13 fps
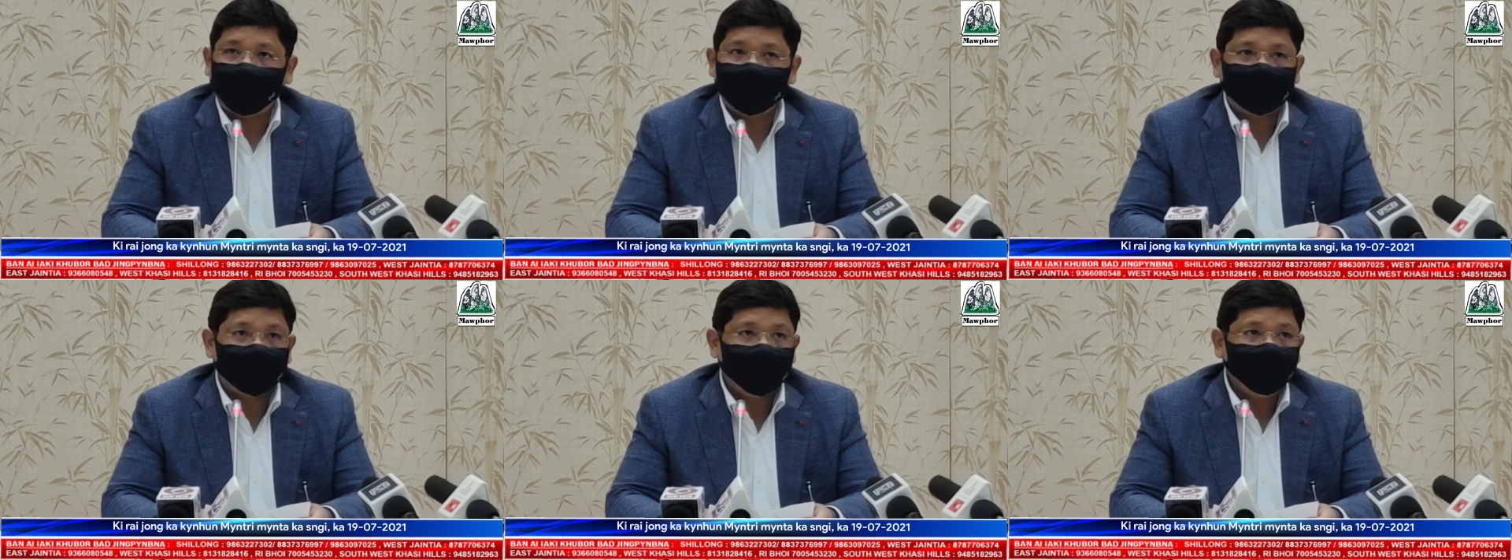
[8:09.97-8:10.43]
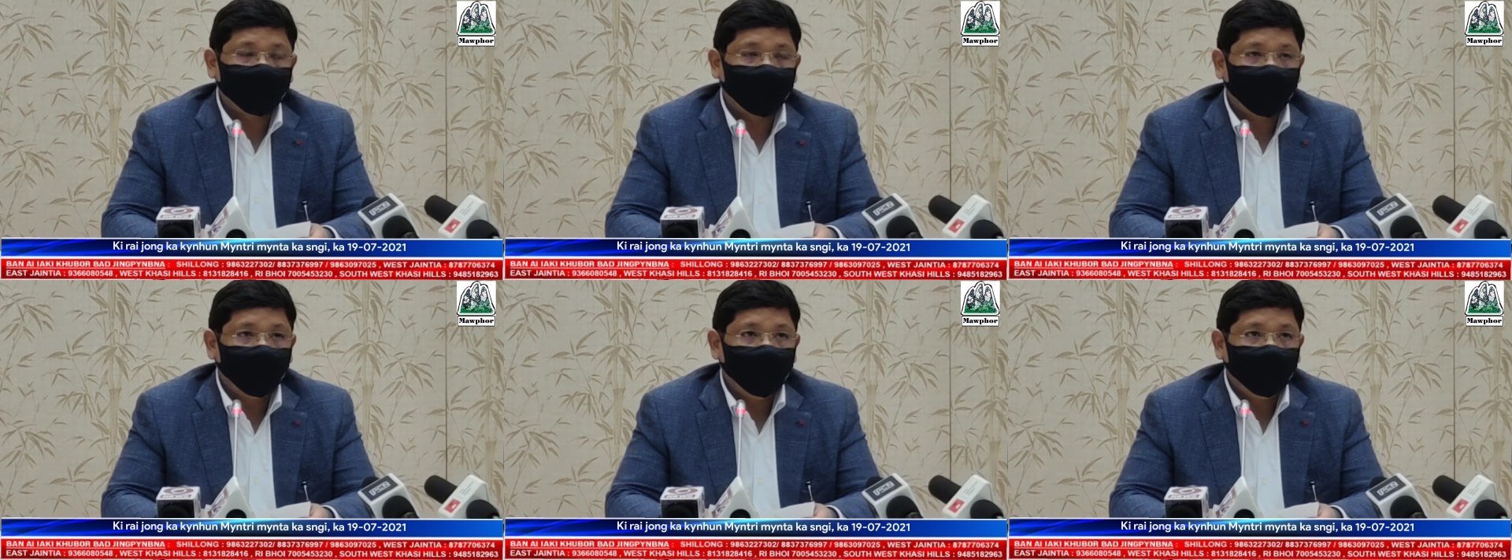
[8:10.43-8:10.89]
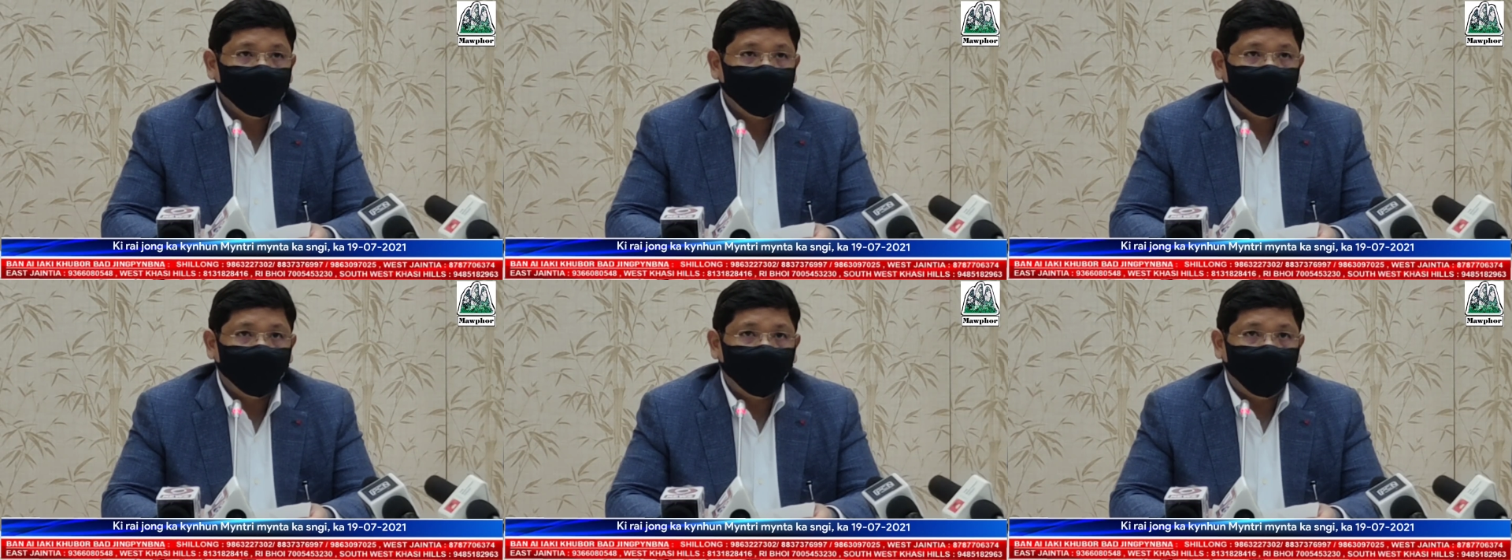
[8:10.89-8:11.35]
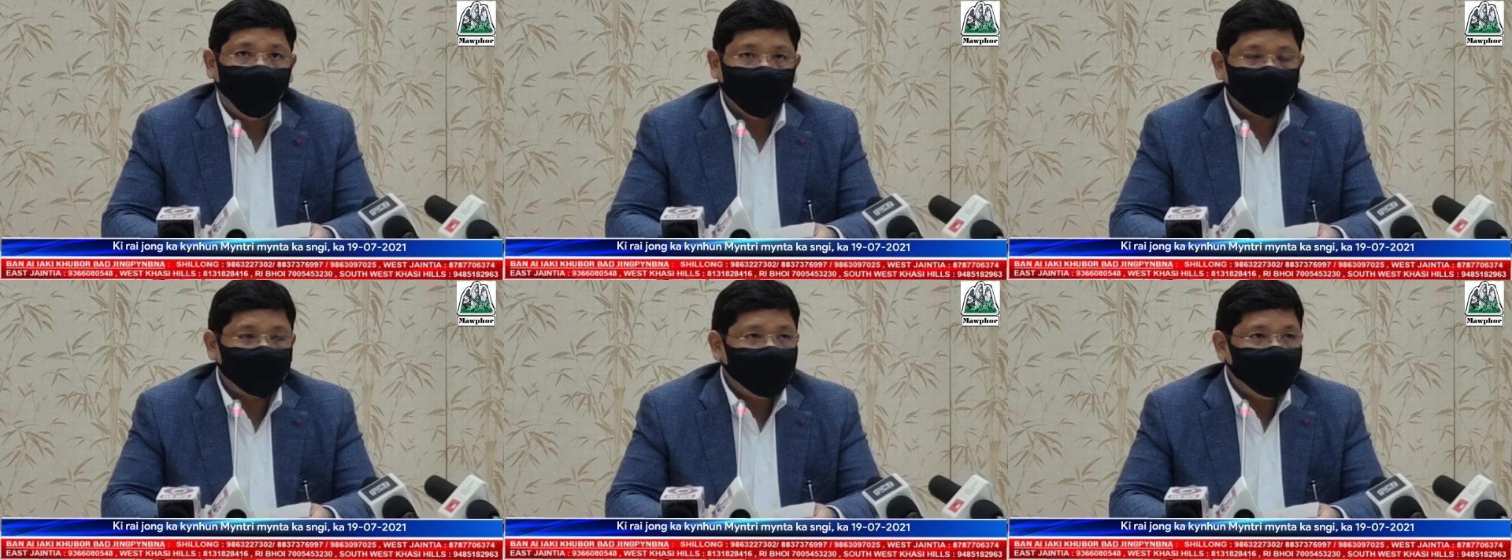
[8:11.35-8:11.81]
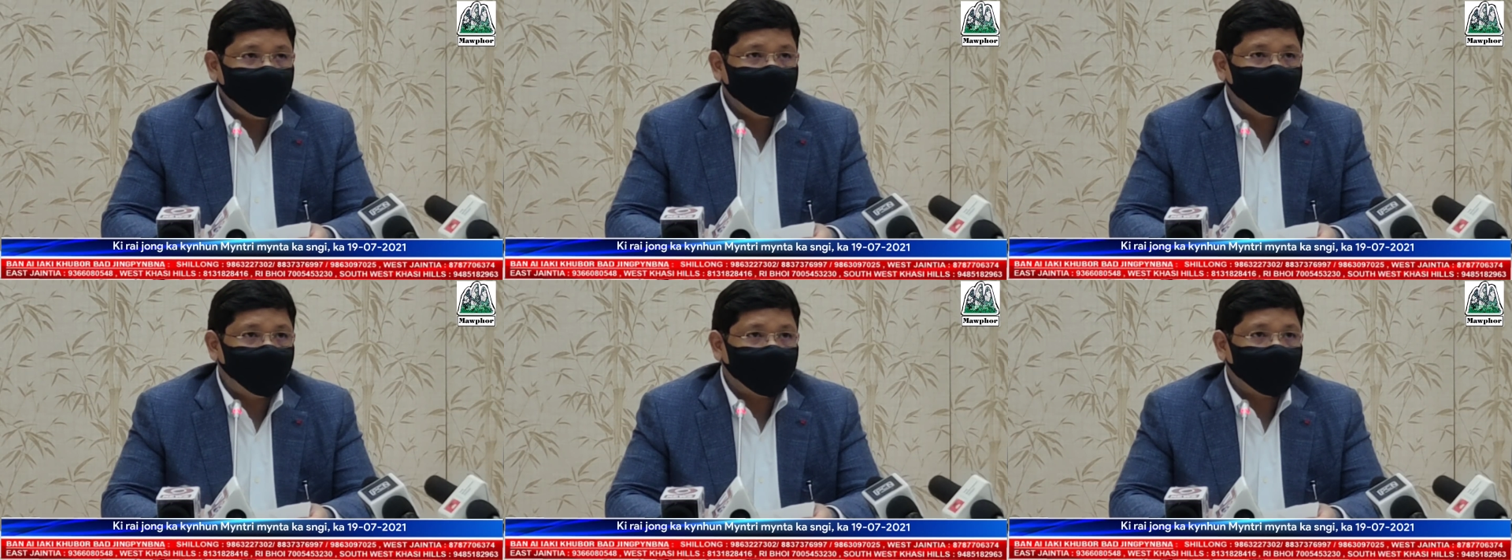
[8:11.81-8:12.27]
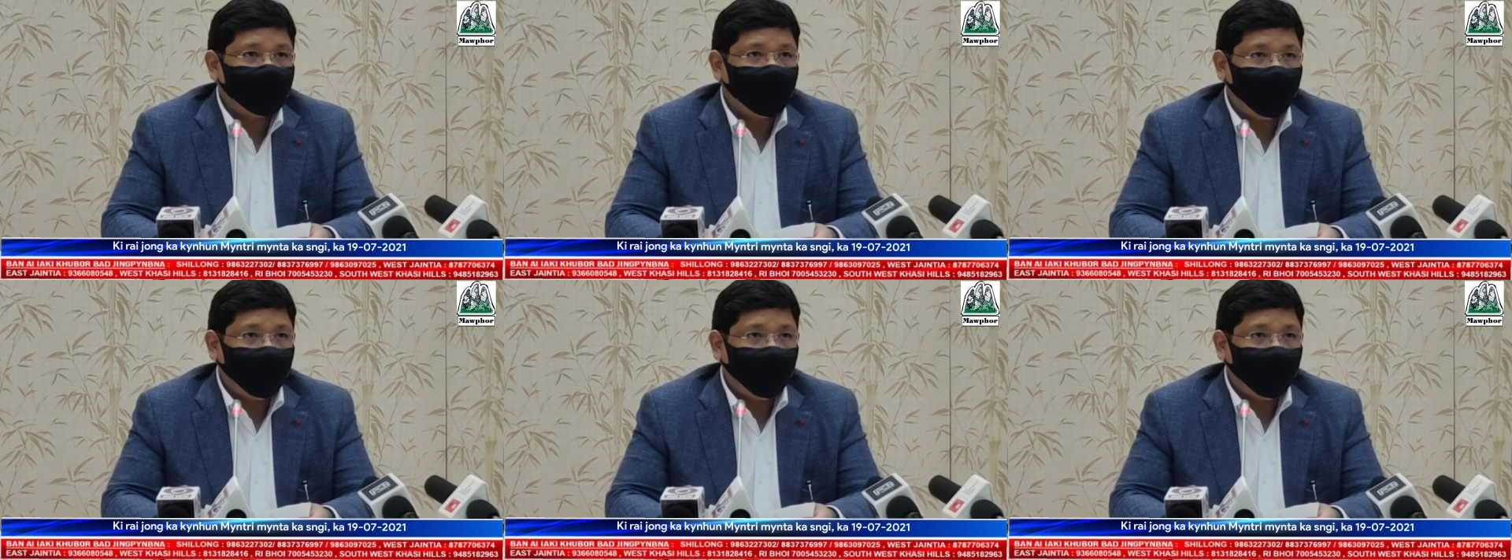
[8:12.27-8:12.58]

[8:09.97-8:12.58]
policy mostly deals with